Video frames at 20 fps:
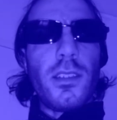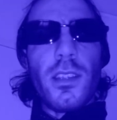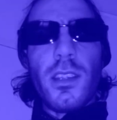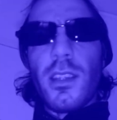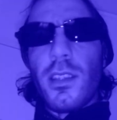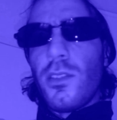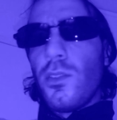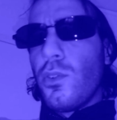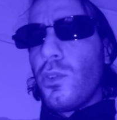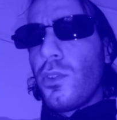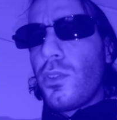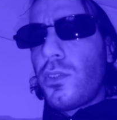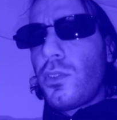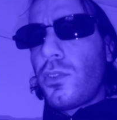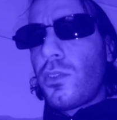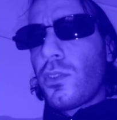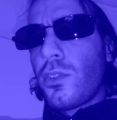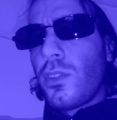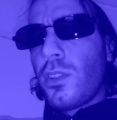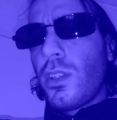said
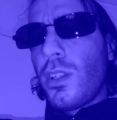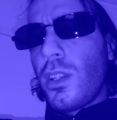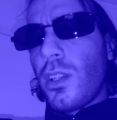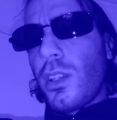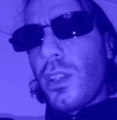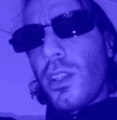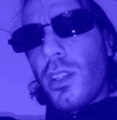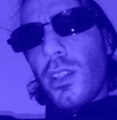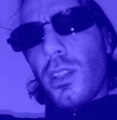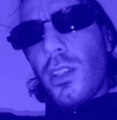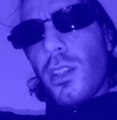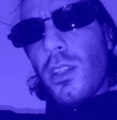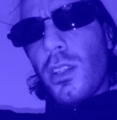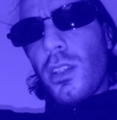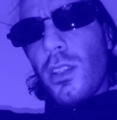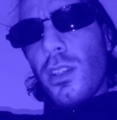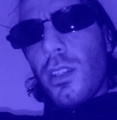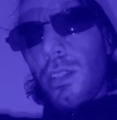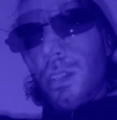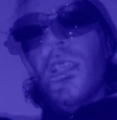also,
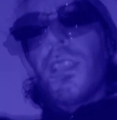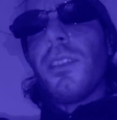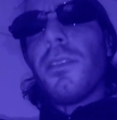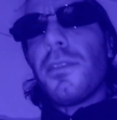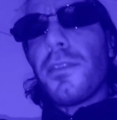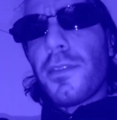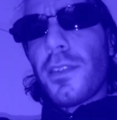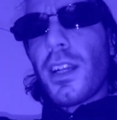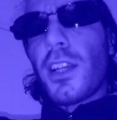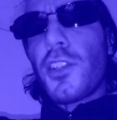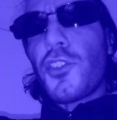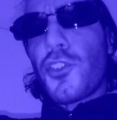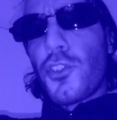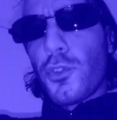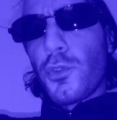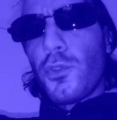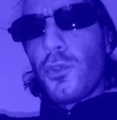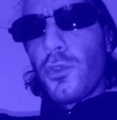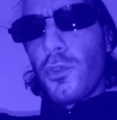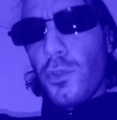if I
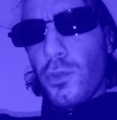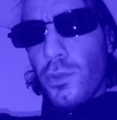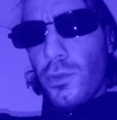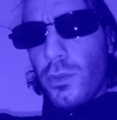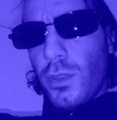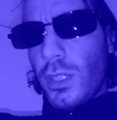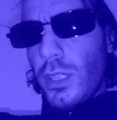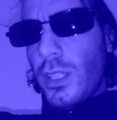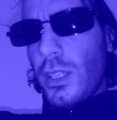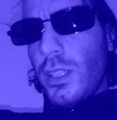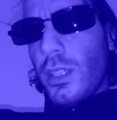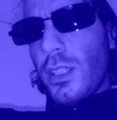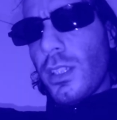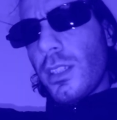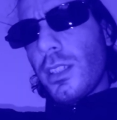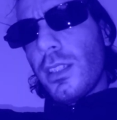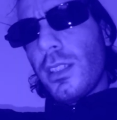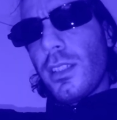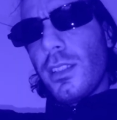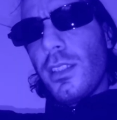show to you
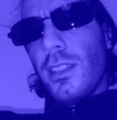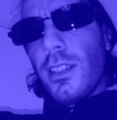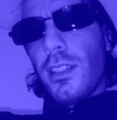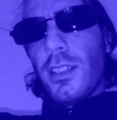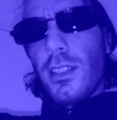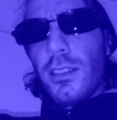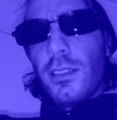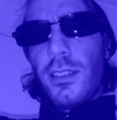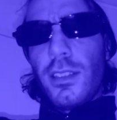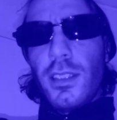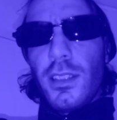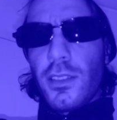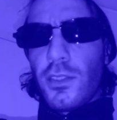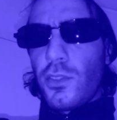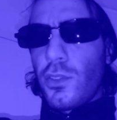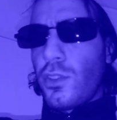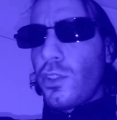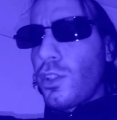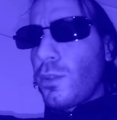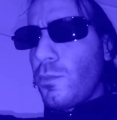the
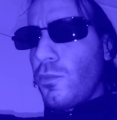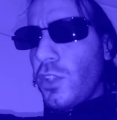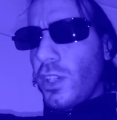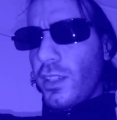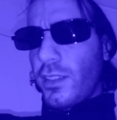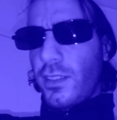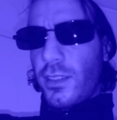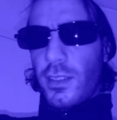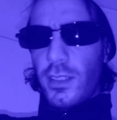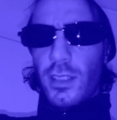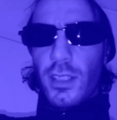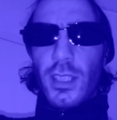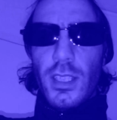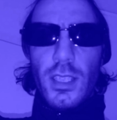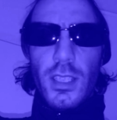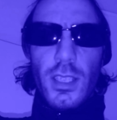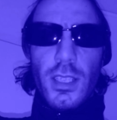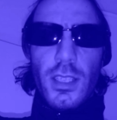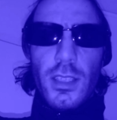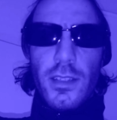things or objects
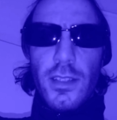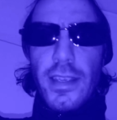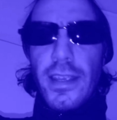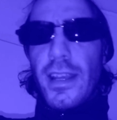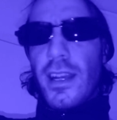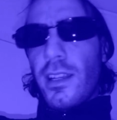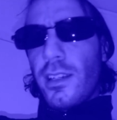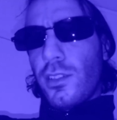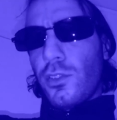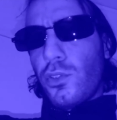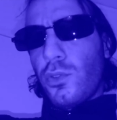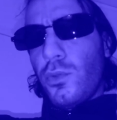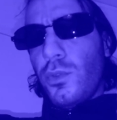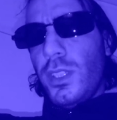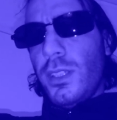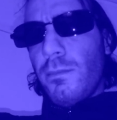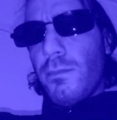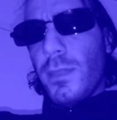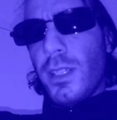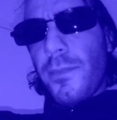there to
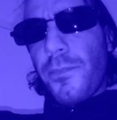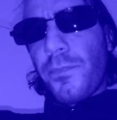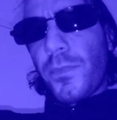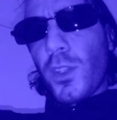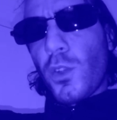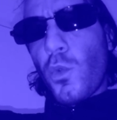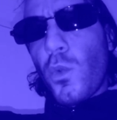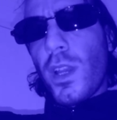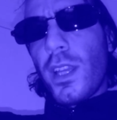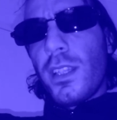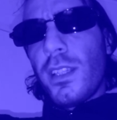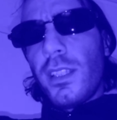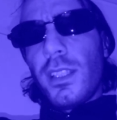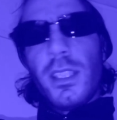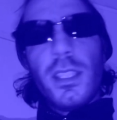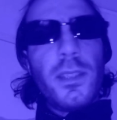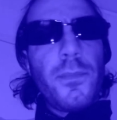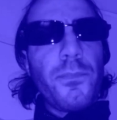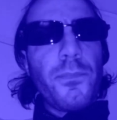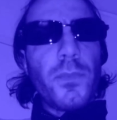him when
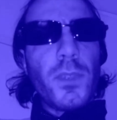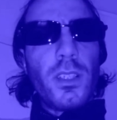he